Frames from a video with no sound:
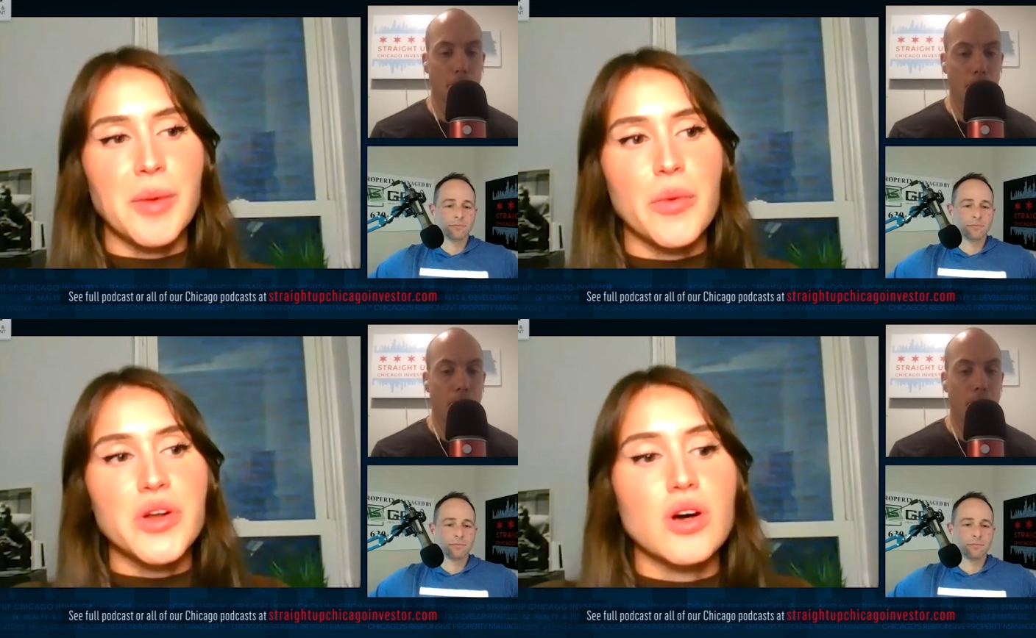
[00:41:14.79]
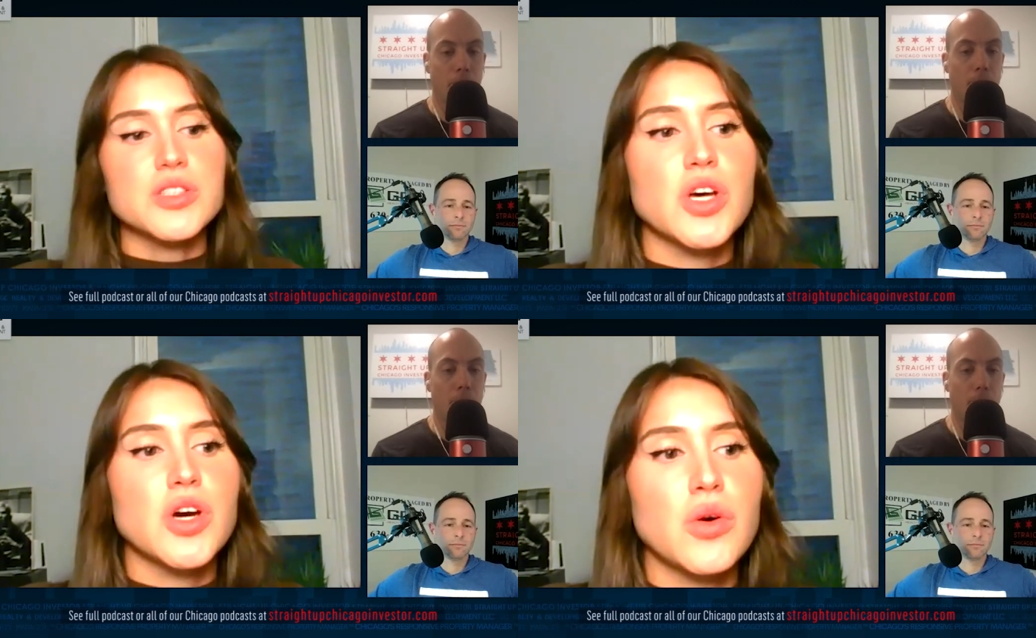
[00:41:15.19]
Speaker 1: i would
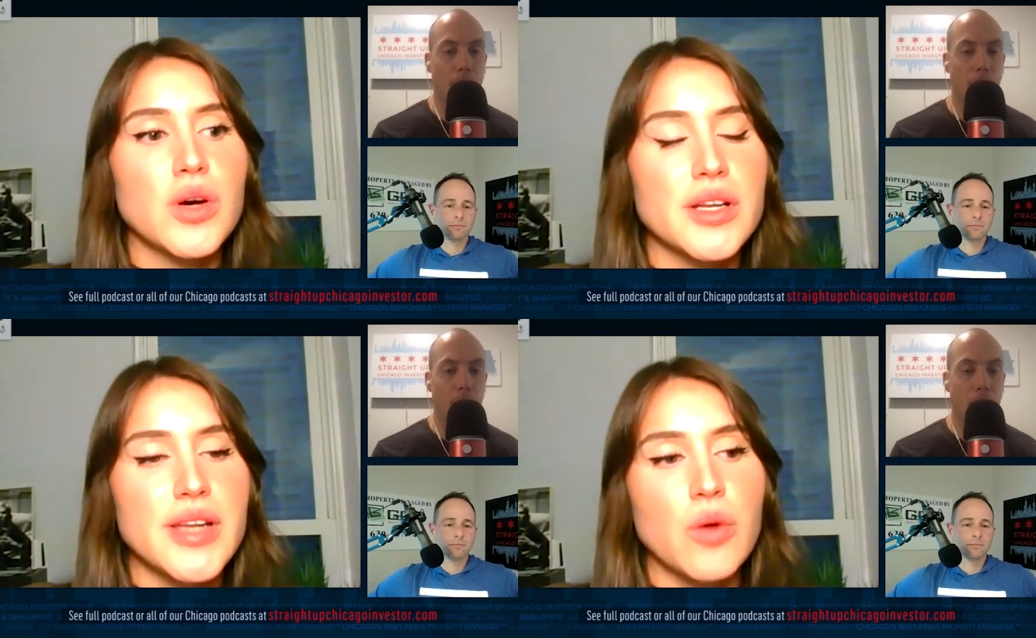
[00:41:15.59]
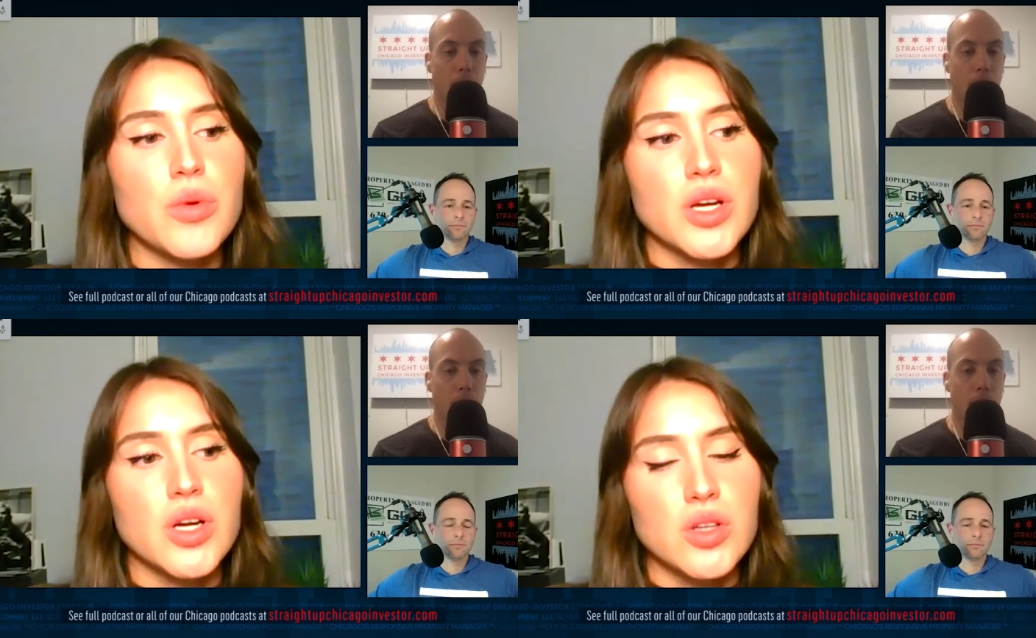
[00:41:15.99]
also
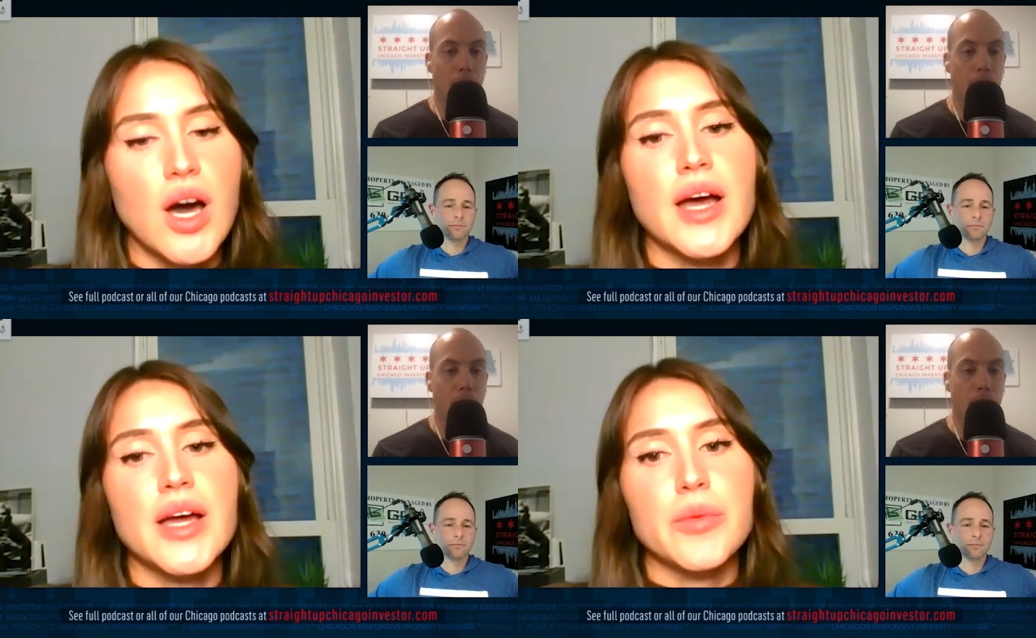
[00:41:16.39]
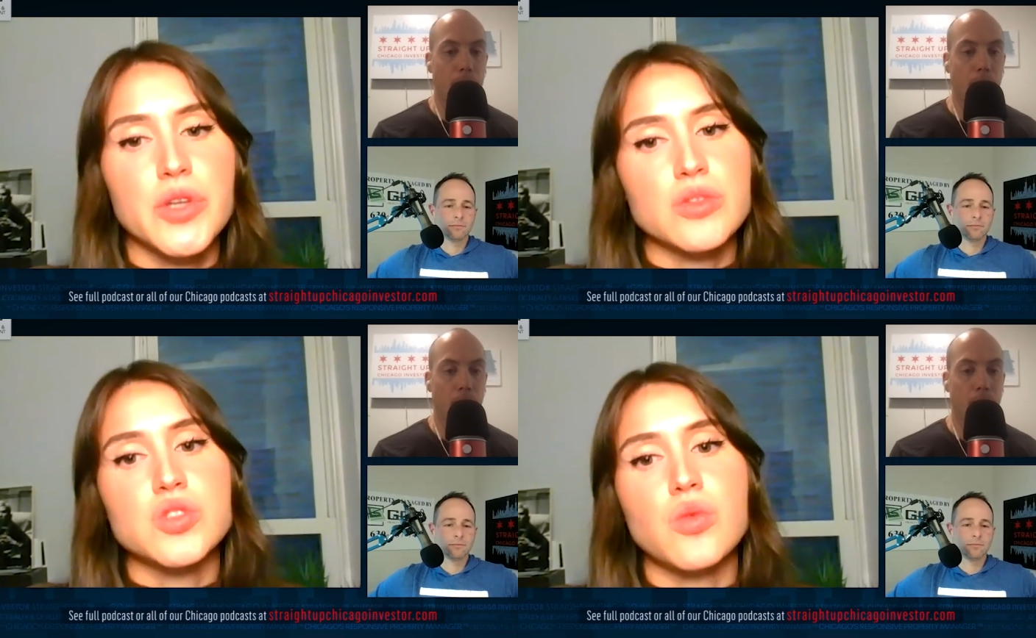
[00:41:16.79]
network a lot i
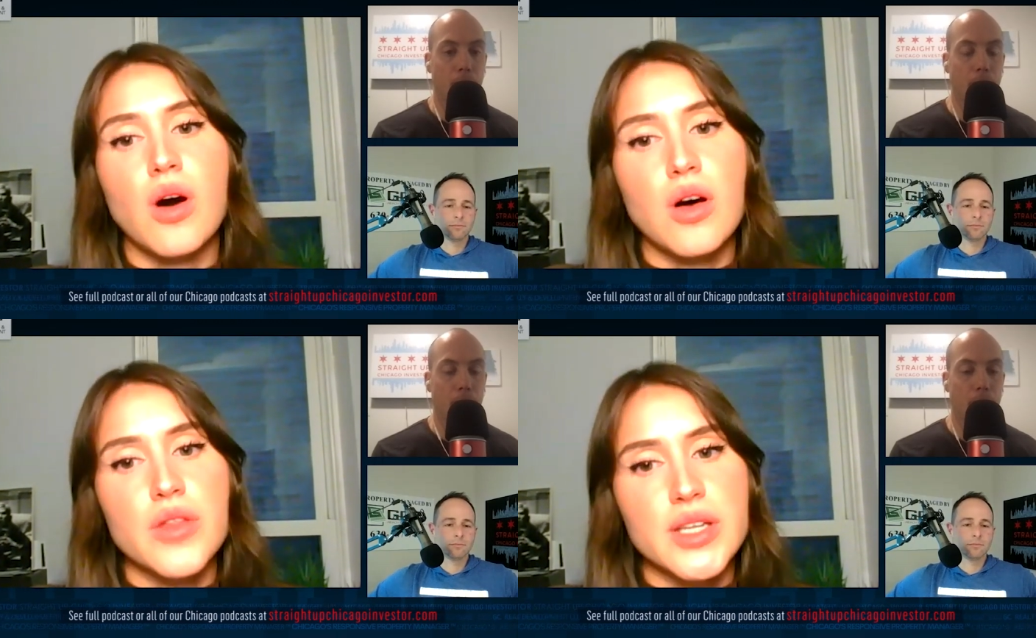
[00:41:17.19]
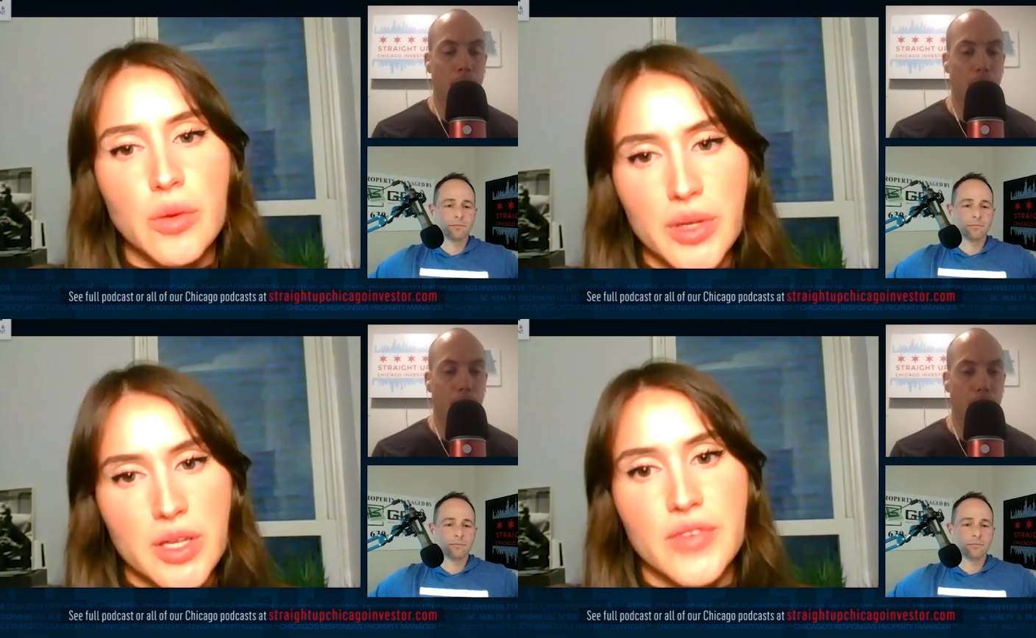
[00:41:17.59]
would go to all the
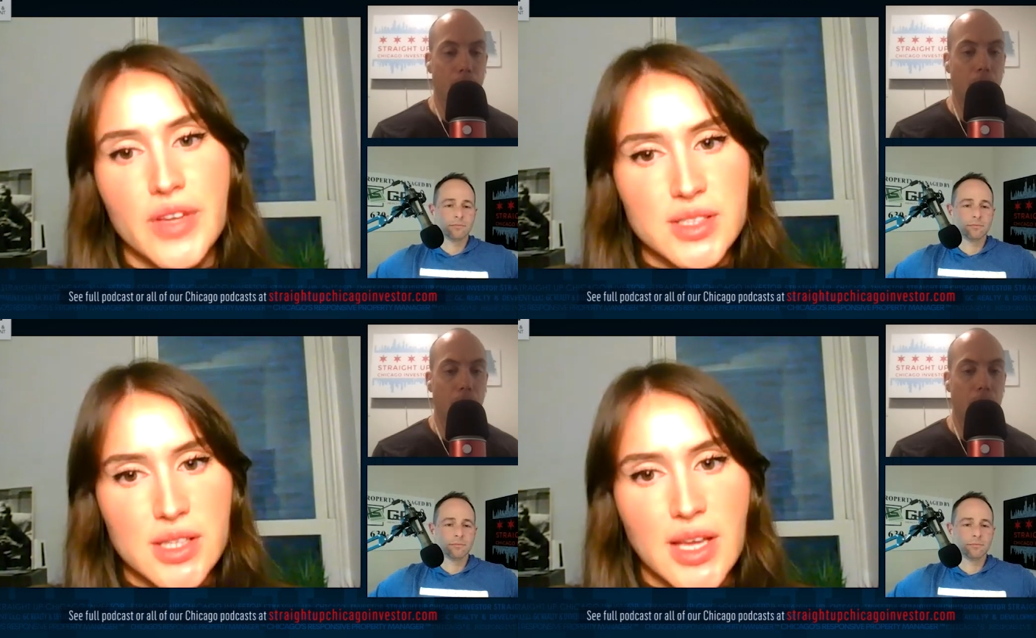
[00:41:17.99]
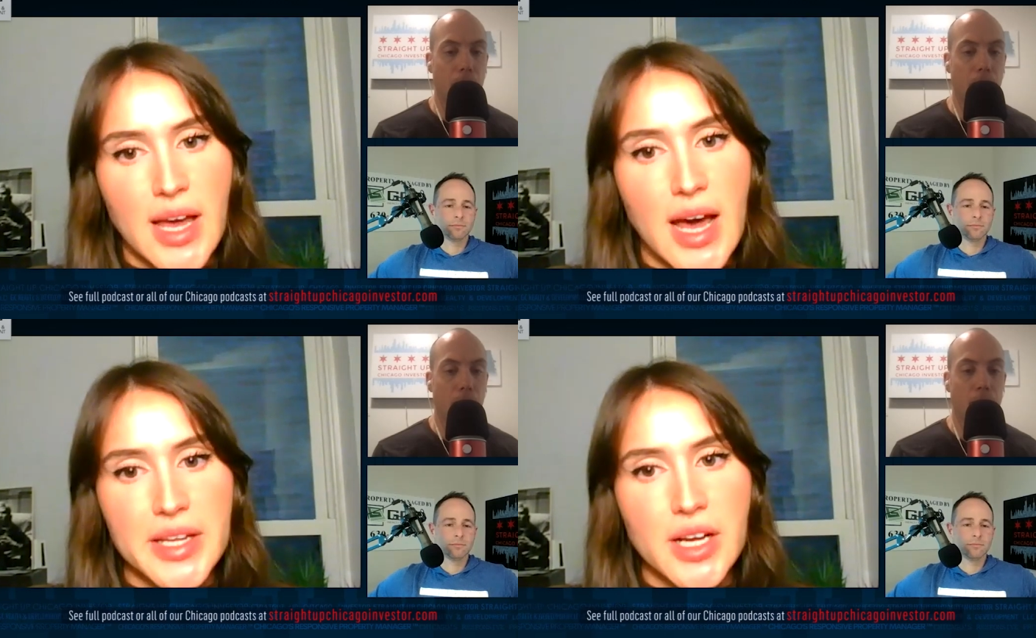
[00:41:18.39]
networking events that they
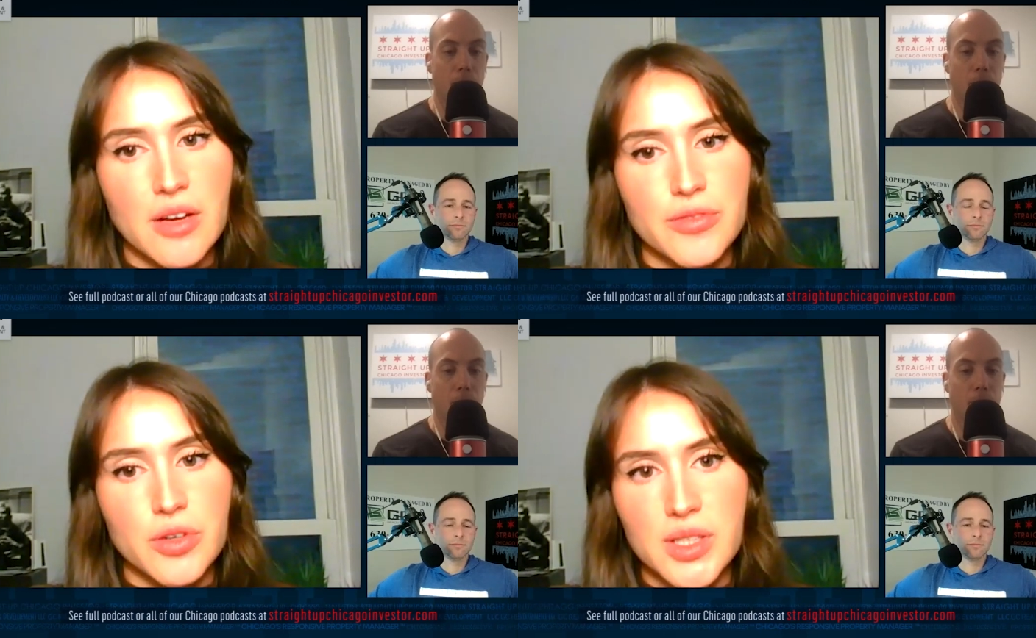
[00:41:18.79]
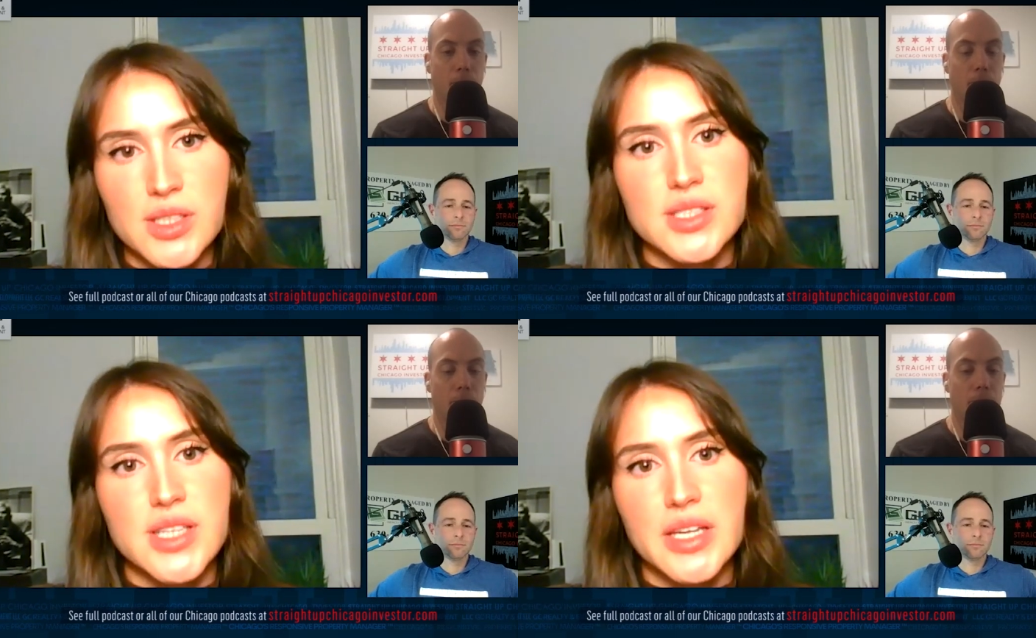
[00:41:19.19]
had here for real
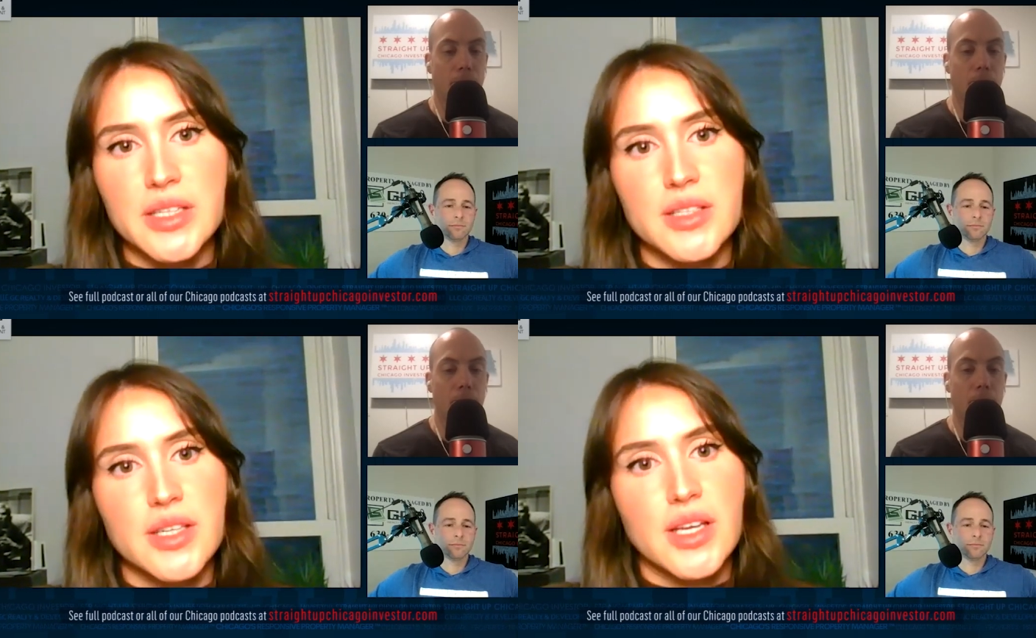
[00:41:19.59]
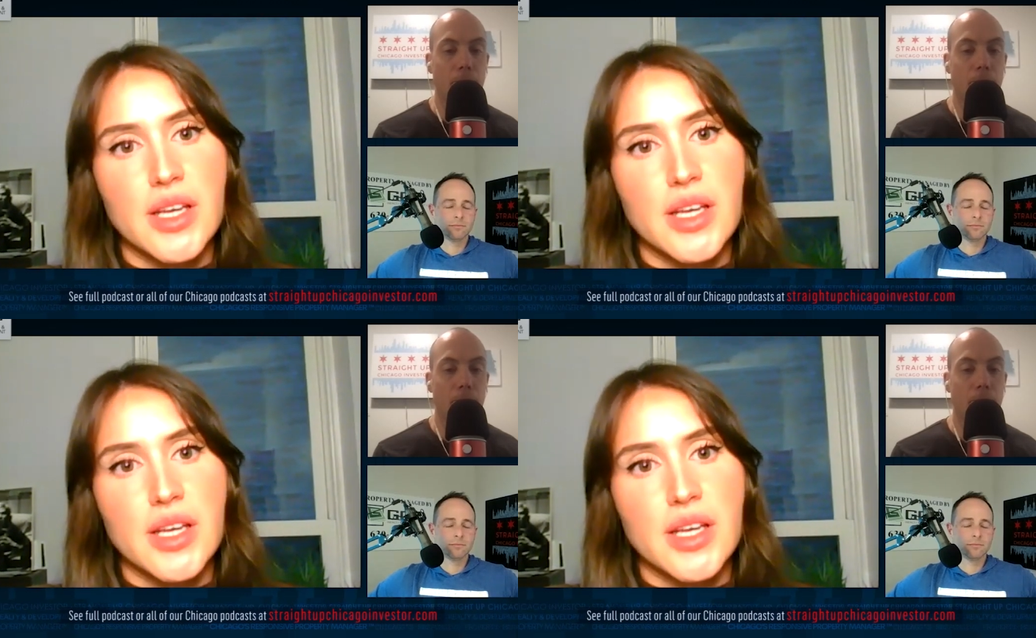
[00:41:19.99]
estate